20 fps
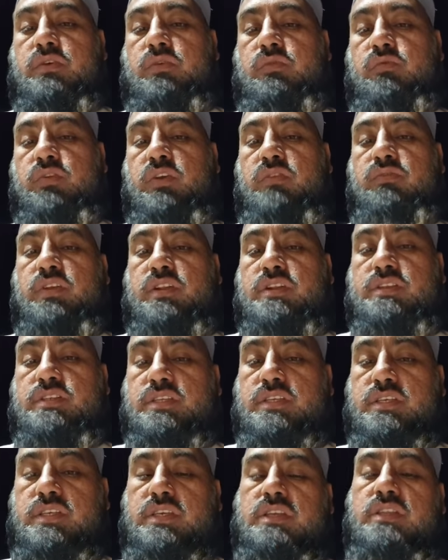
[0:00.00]
we will
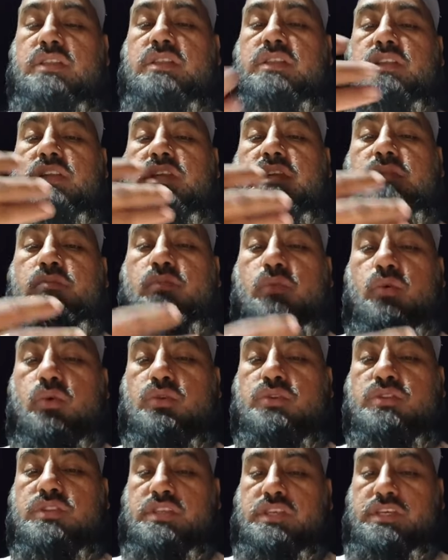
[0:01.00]
see three more
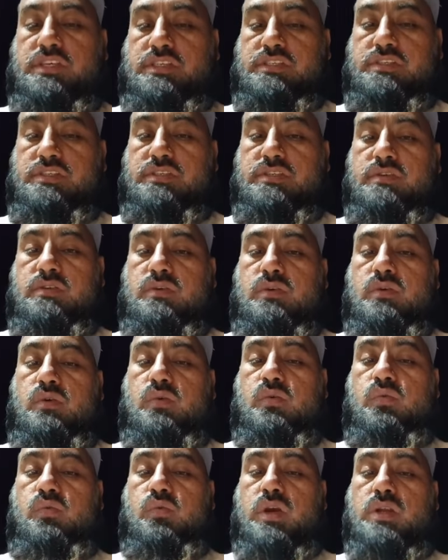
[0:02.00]
things.
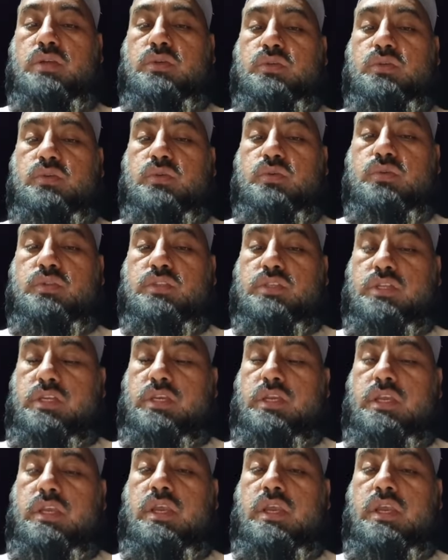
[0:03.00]
1, 2, 3.